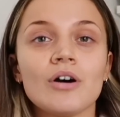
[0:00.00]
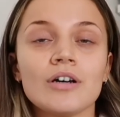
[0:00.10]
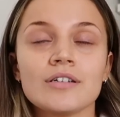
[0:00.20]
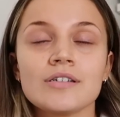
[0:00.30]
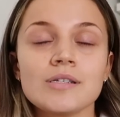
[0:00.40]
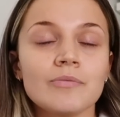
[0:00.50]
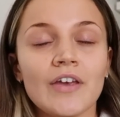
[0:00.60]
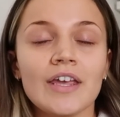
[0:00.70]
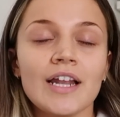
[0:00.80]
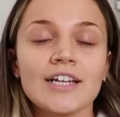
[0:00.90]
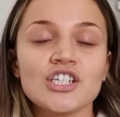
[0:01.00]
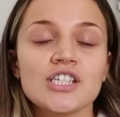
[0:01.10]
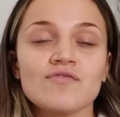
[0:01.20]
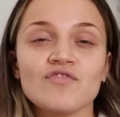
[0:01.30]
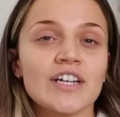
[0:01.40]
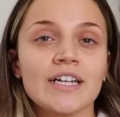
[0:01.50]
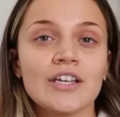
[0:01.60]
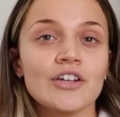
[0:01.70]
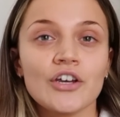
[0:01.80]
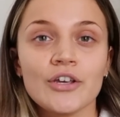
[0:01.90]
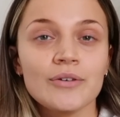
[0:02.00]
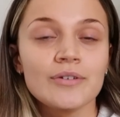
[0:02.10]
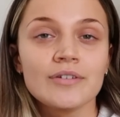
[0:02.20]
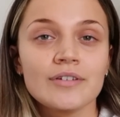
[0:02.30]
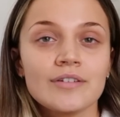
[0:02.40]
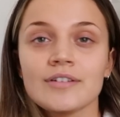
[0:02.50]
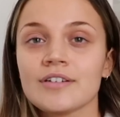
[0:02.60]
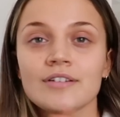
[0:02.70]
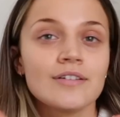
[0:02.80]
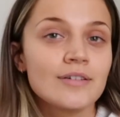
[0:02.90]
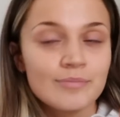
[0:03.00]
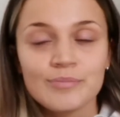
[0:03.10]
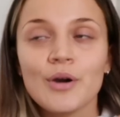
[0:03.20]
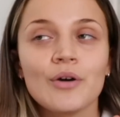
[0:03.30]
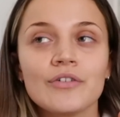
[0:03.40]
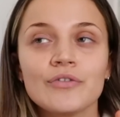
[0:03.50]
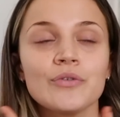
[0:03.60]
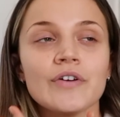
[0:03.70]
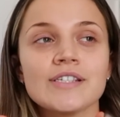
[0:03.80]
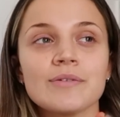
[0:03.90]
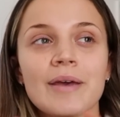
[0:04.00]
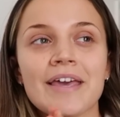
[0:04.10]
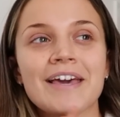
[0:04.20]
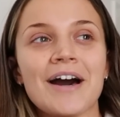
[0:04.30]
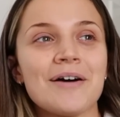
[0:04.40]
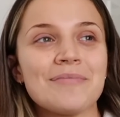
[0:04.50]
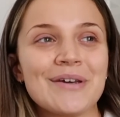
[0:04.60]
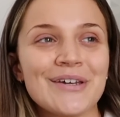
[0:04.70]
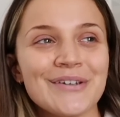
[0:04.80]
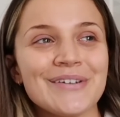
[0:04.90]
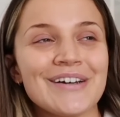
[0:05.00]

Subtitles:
on some fake lashes and really, you know, put on a full face of makeup. Who